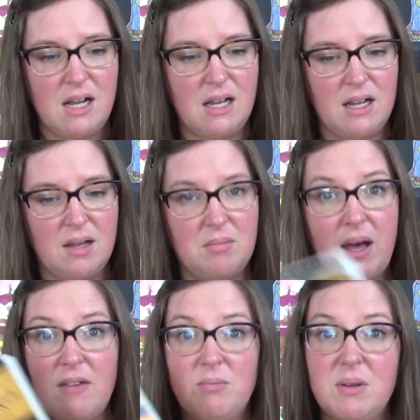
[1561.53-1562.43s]
Um,
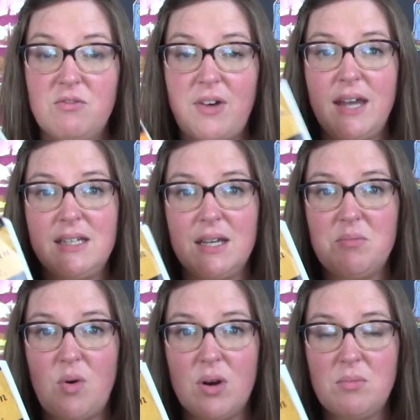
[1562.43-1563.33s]
I've been finding
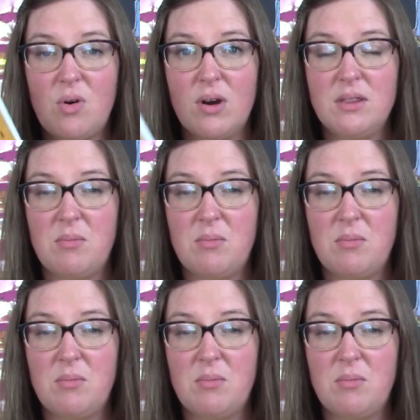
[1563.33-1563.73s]
more and more in the